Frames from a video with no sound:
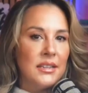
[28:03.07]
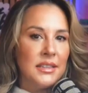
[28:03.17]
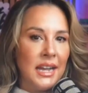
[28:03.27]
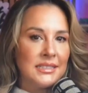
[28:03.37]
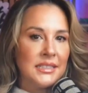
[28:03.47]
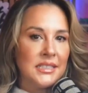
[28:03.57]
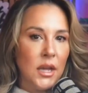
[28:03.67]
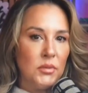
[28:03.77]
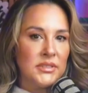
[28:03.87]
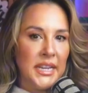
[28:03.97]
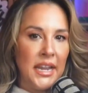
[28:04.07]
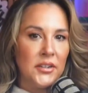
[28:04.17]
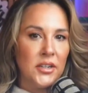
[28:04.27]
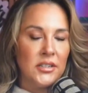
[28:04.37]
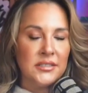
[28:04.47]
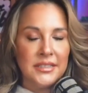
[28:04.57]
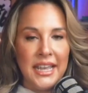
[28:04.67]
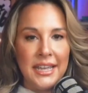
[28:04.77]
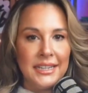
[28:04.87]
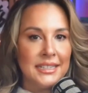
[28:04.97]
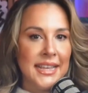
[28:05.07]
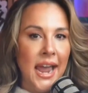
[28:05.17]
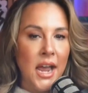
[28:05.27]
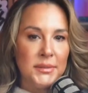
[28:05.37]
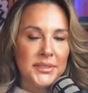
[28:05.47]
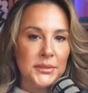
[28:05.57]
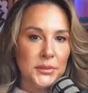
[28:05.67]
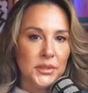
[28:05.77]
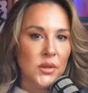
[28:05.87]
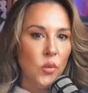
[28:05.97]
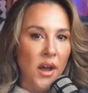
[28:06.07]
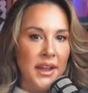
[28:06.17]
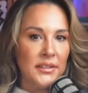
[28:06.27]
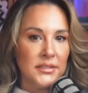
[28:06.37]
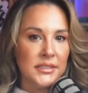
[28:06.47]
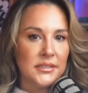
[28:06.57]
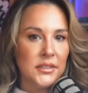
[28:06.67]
That's the double standard, and it's absolutely wild.